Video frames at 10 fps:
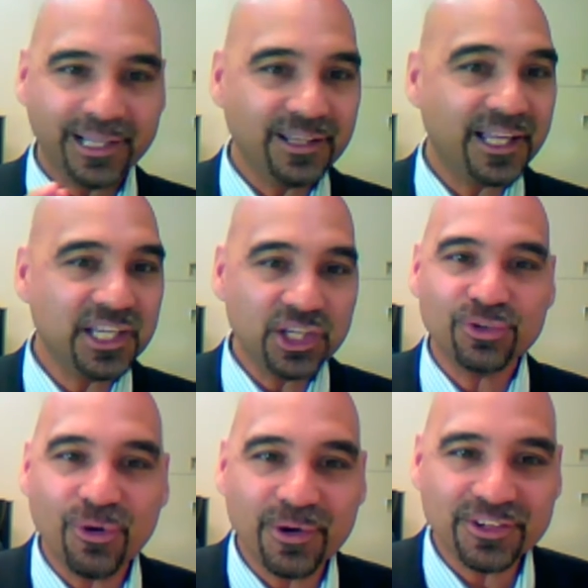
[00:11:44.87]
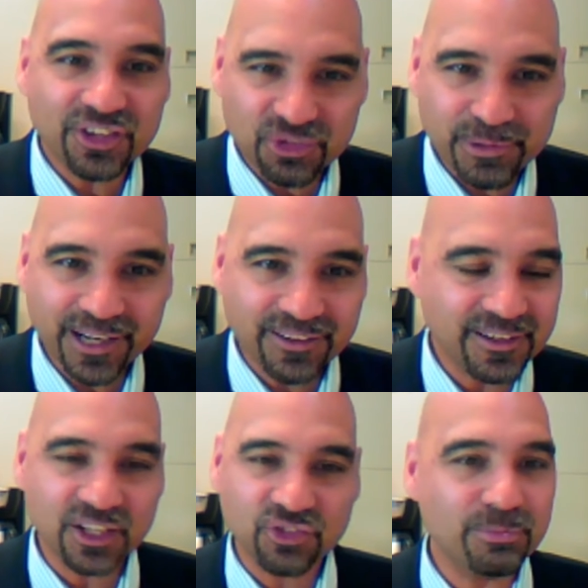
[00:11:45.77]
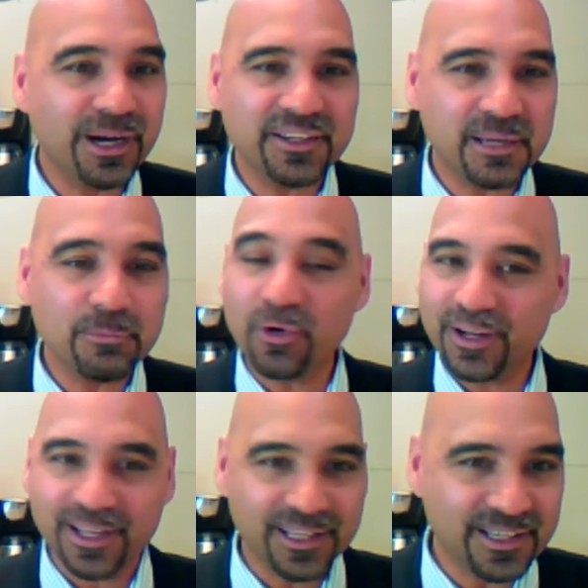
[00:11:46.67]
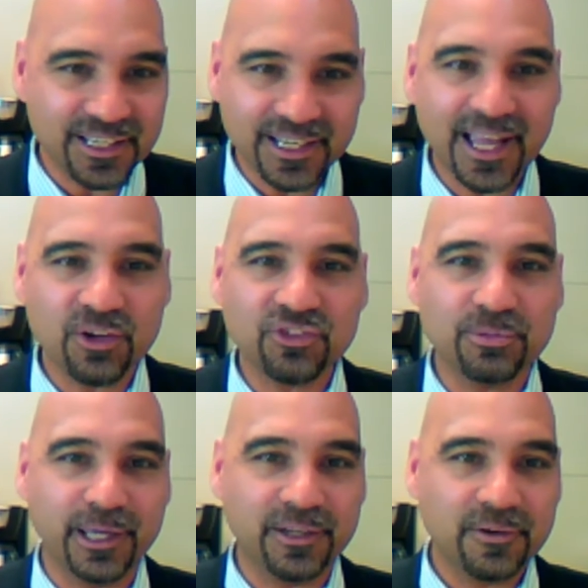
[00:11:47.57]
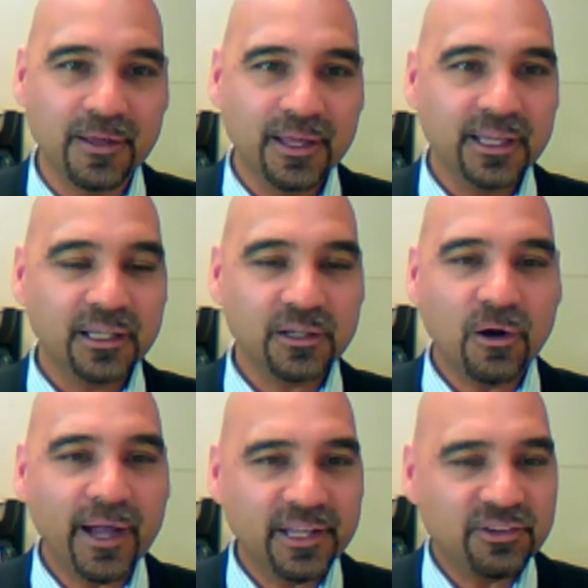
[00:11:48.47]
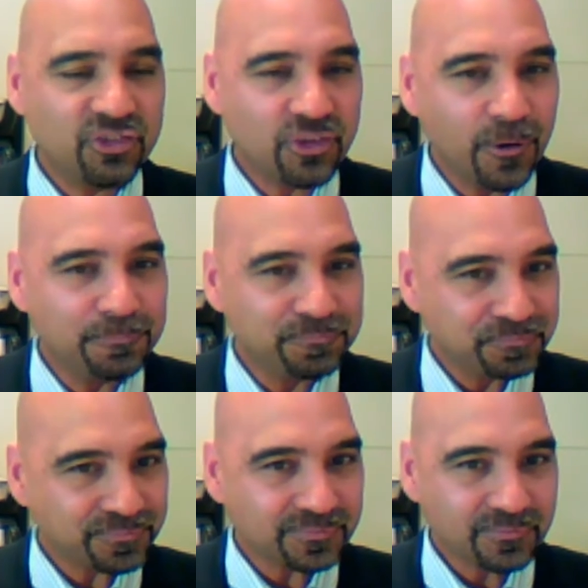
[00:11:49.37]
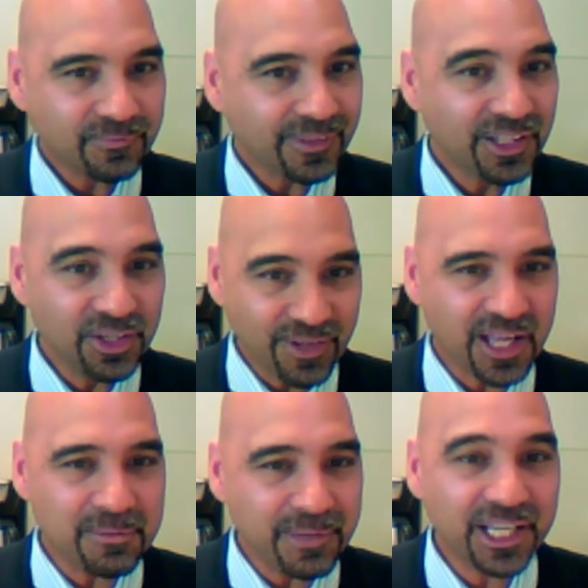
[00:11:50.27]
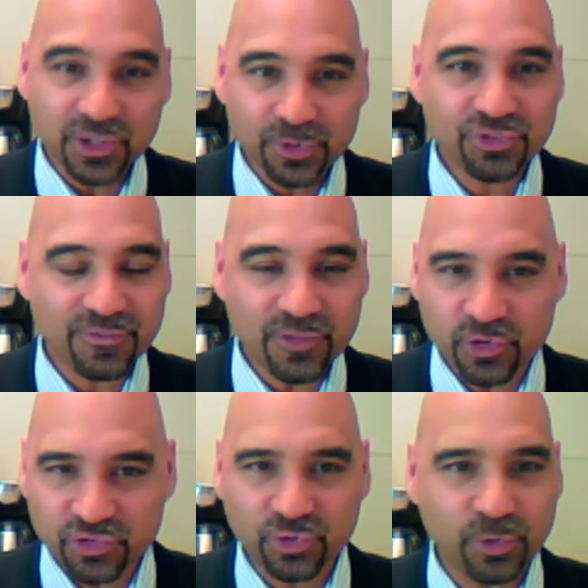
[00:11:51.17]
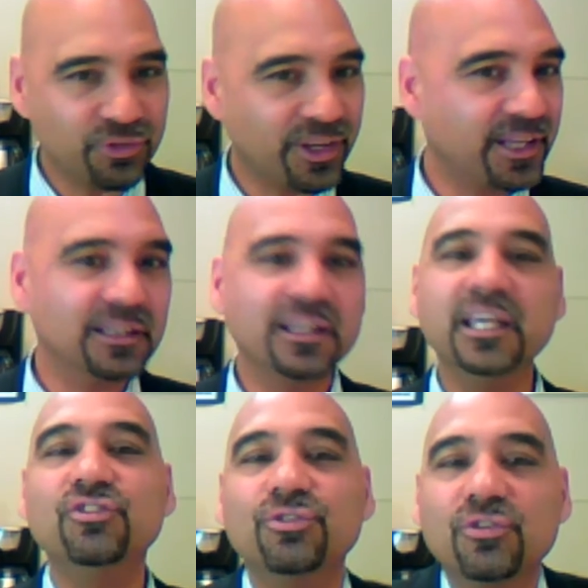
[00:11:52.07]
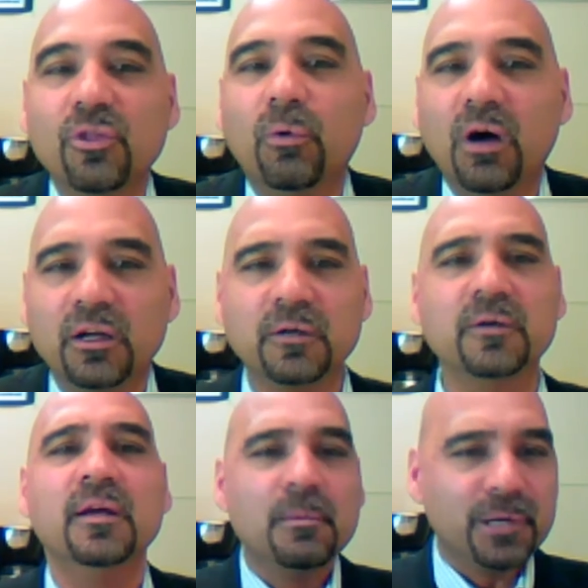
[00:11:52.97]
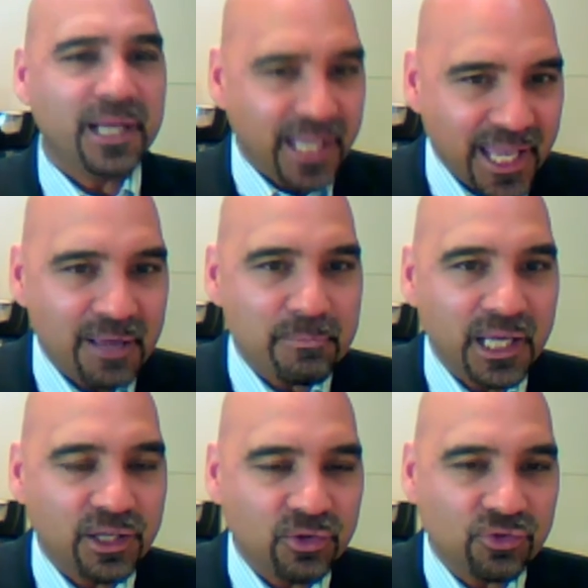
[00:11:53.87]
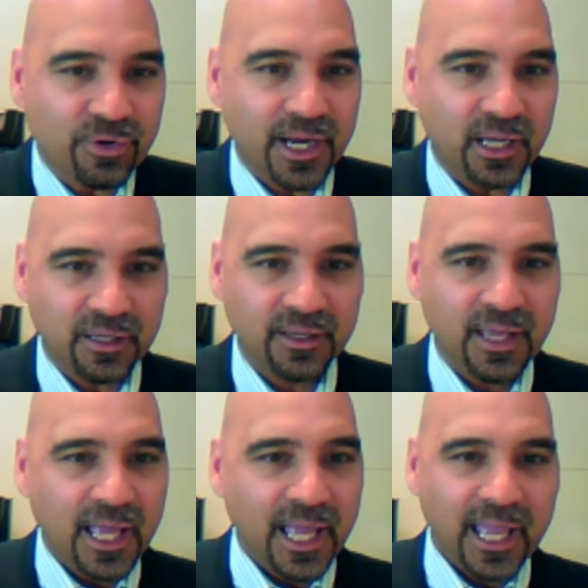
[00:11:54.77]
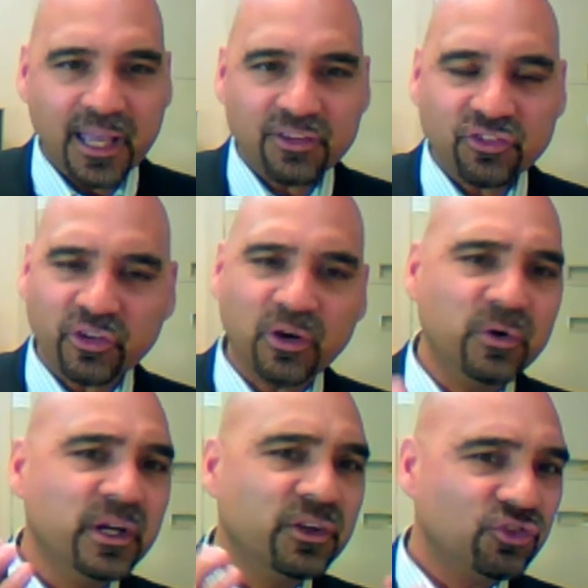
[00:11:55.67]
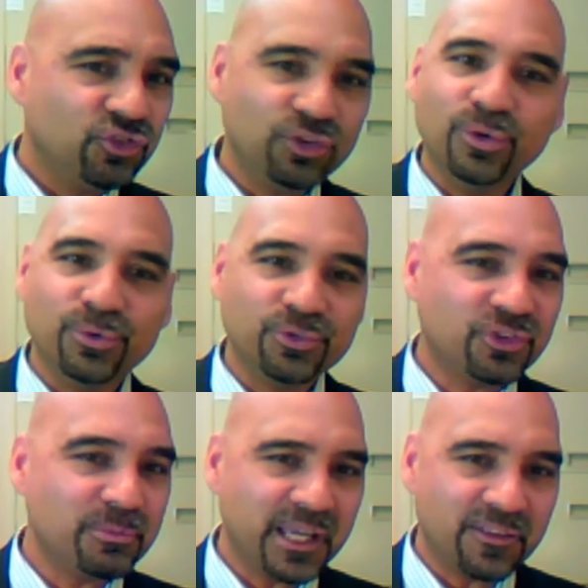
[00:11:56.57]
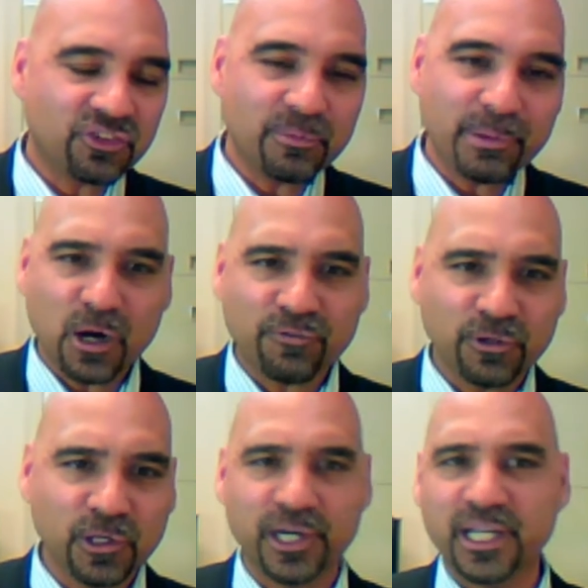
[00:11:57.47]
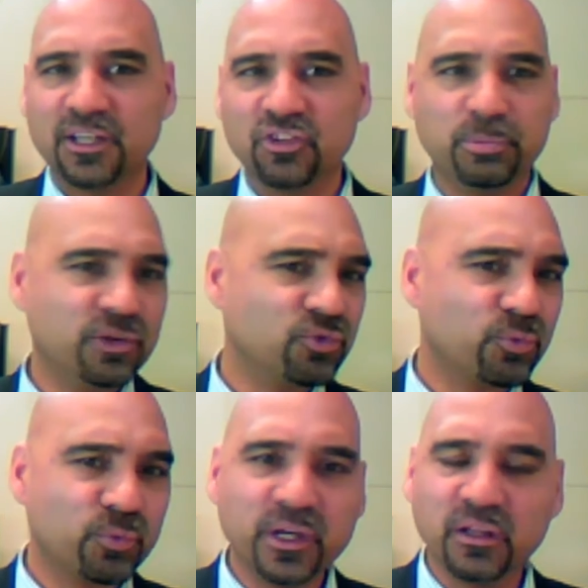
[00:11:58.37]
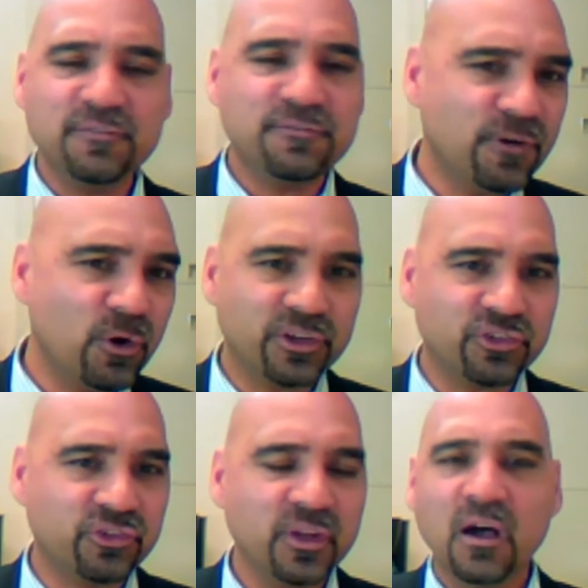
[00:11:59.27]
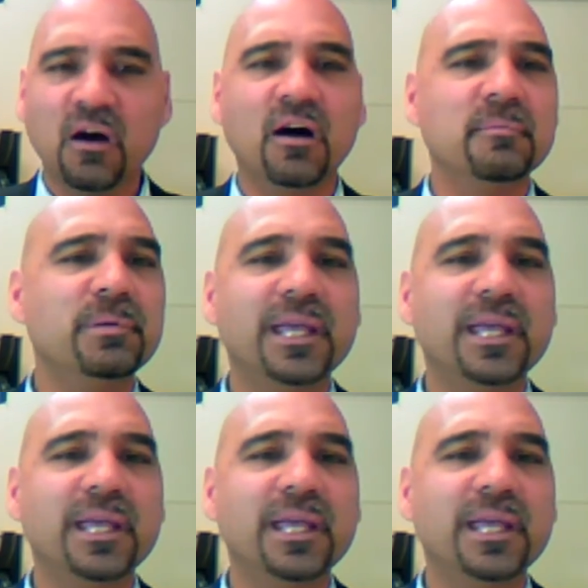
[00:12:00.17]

the course by letting you know what's expected each Monday morning in an announcement. And so you've got to make use of those tools. I could lead you to the water, but I can't make you drink. And so choose to make this a powerful learning experience.